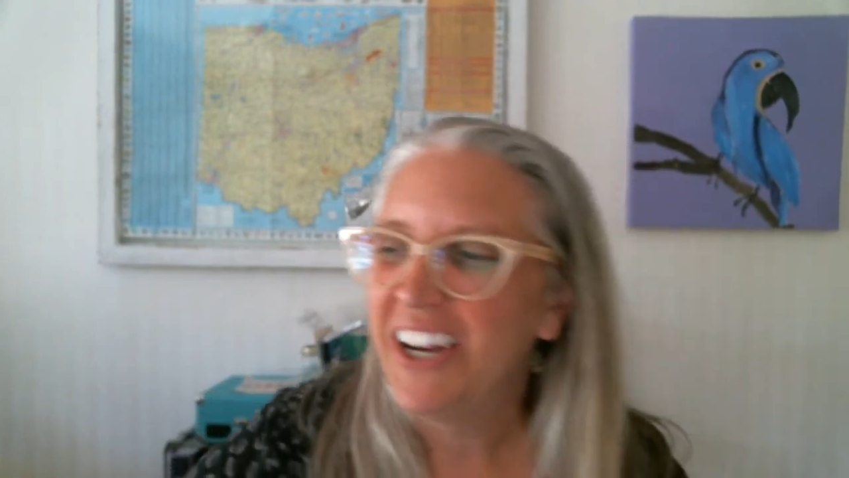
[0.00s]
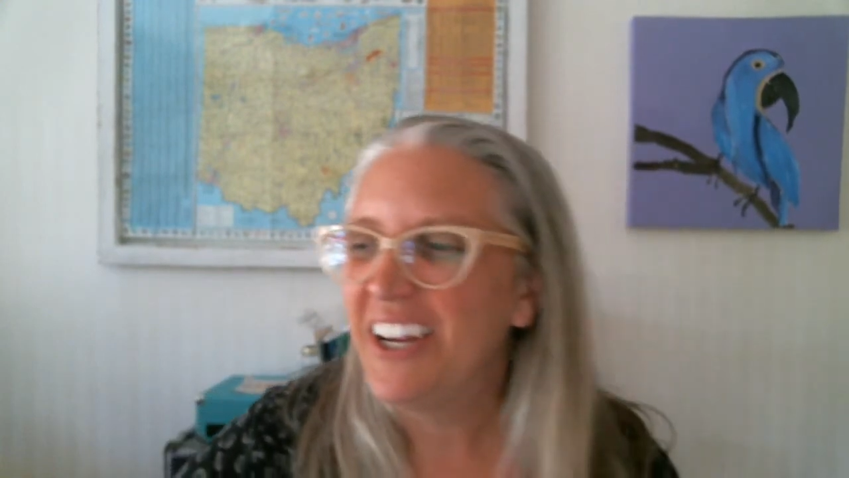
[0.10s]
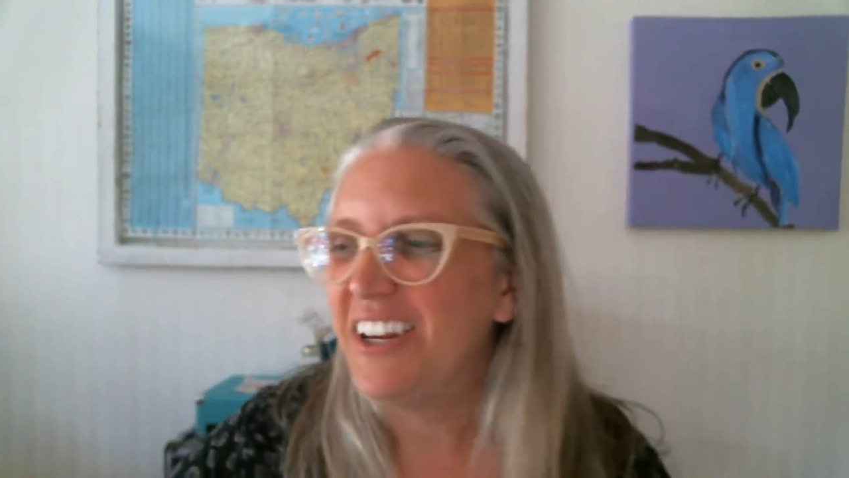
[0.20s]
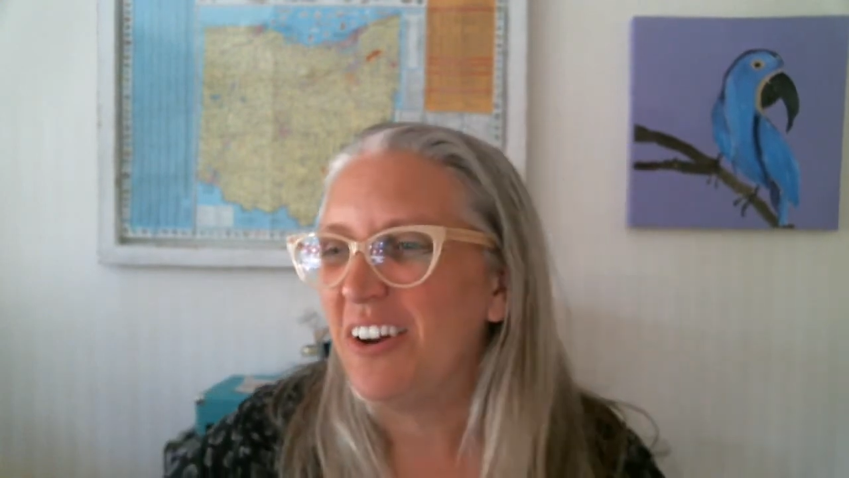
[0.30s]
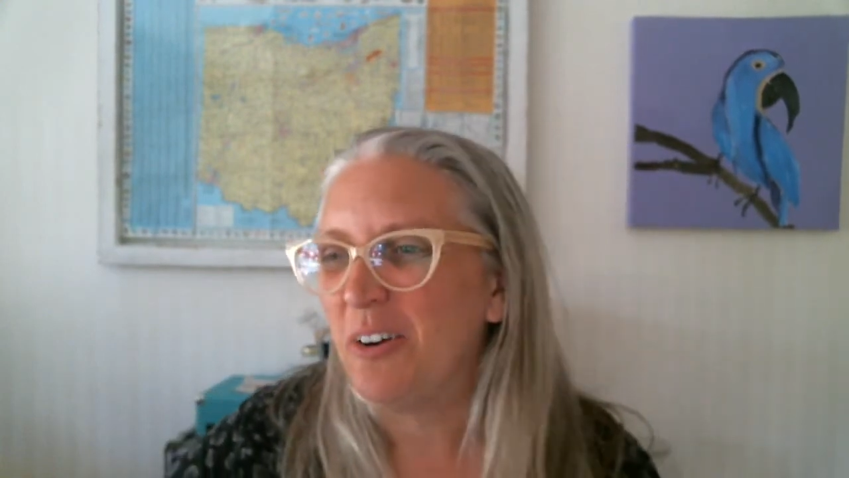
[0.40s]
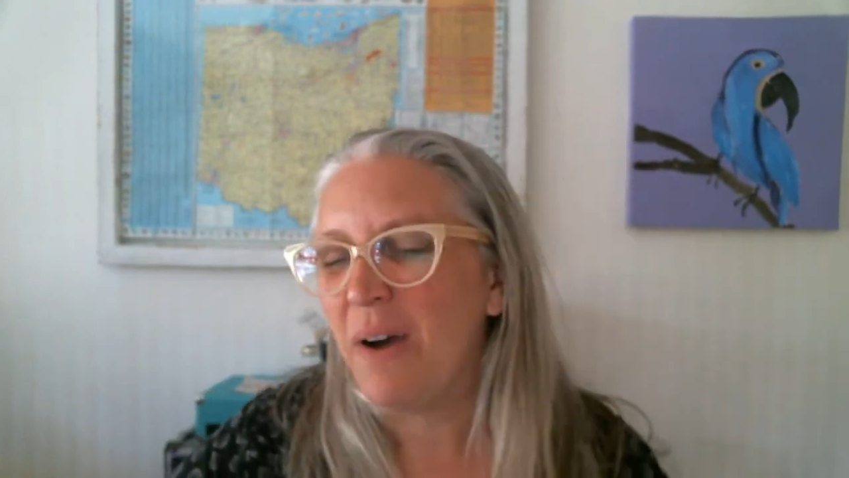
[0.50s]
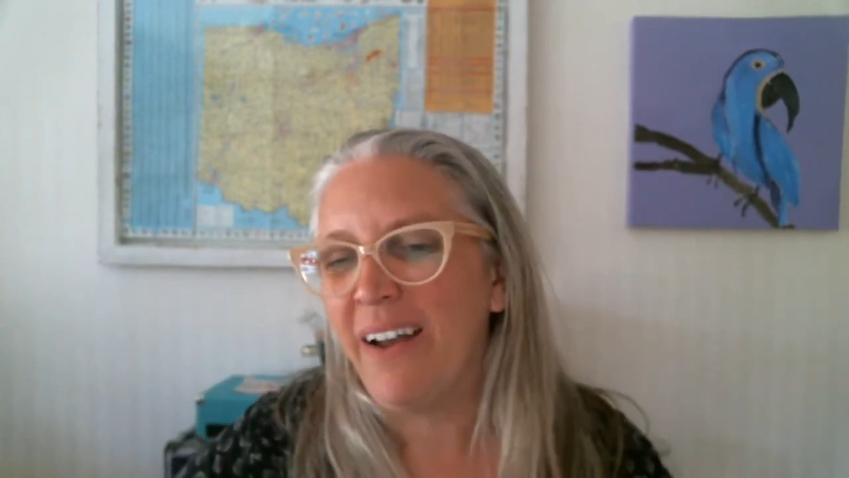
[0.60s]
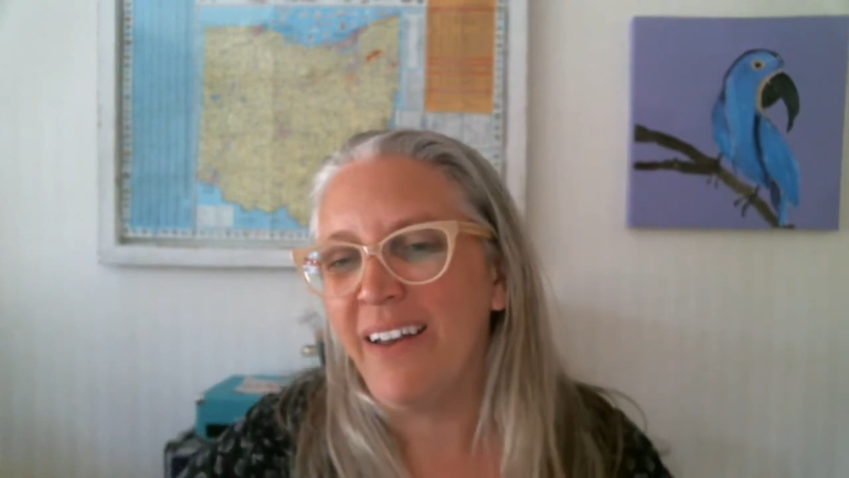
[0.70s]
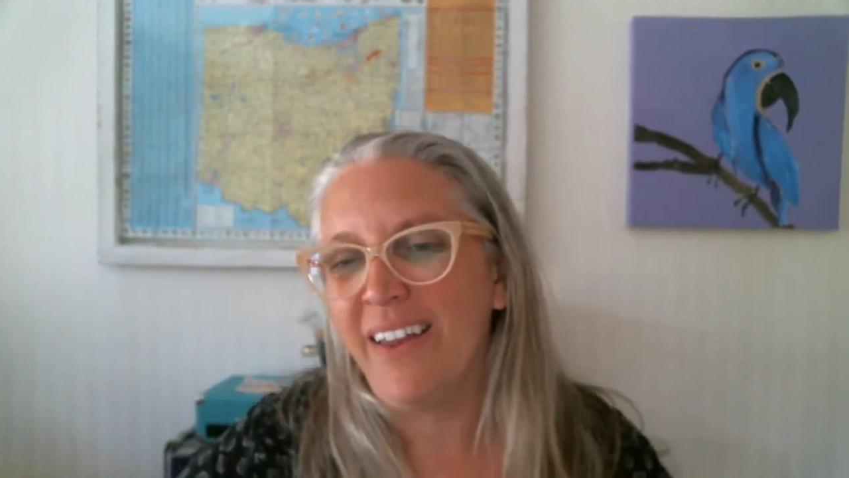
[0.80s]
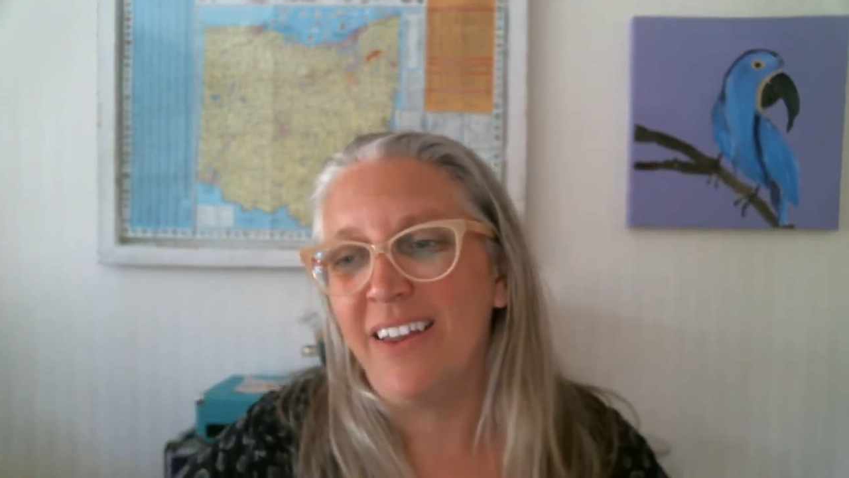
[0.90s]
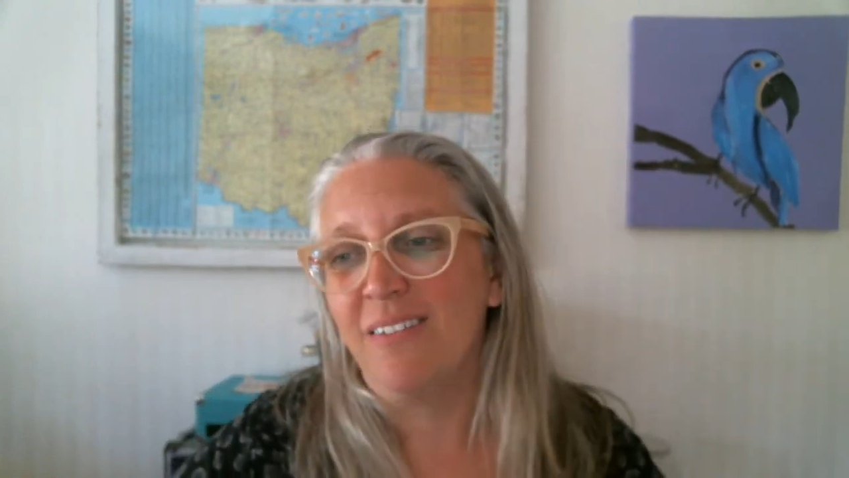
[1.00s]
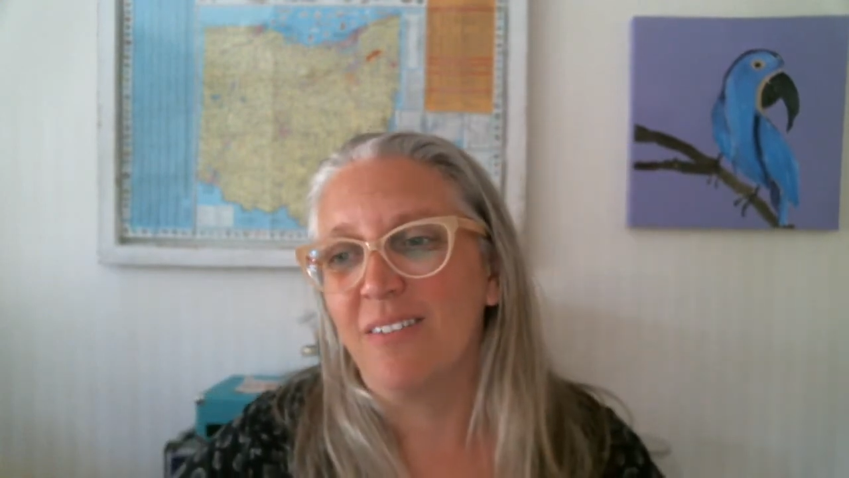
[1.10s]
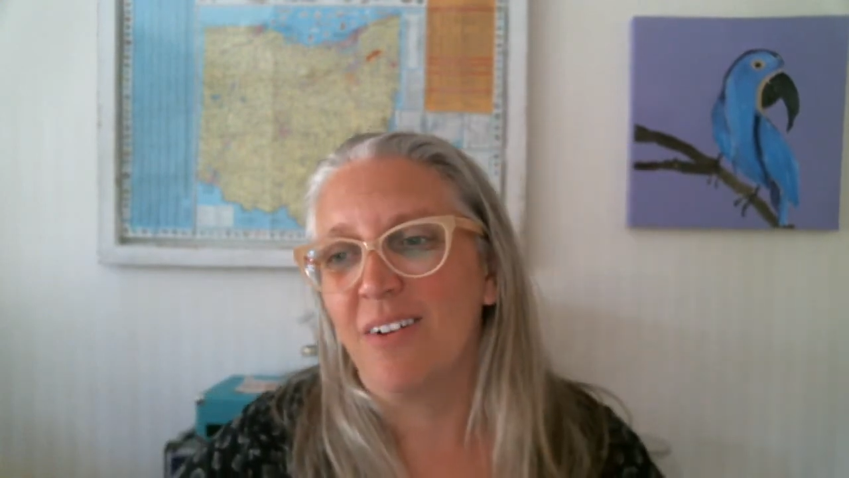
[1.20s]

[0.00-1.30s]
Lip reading: my